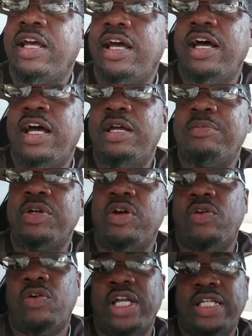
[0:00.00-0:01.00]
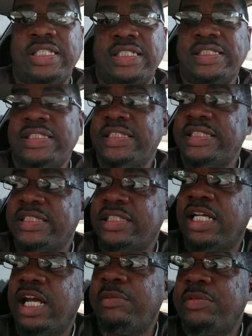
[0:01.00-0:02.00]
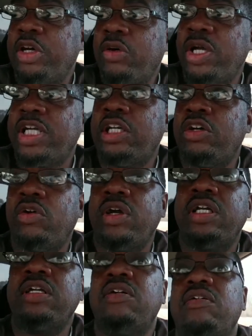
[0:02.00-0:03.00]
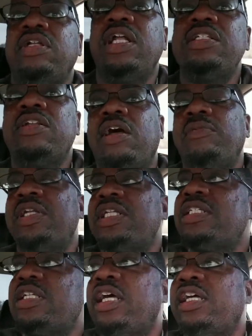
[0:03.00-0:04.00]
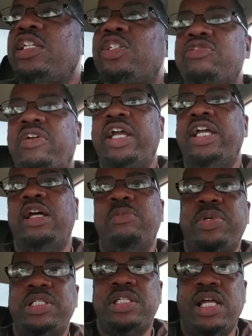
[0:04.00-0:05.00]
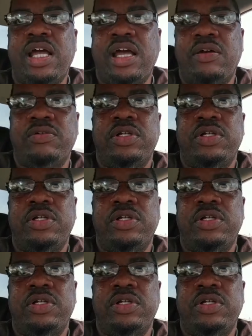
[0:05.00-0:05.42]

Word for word: I'm going, I'm going, I'm going. That's all I wanted to say. Train up a child.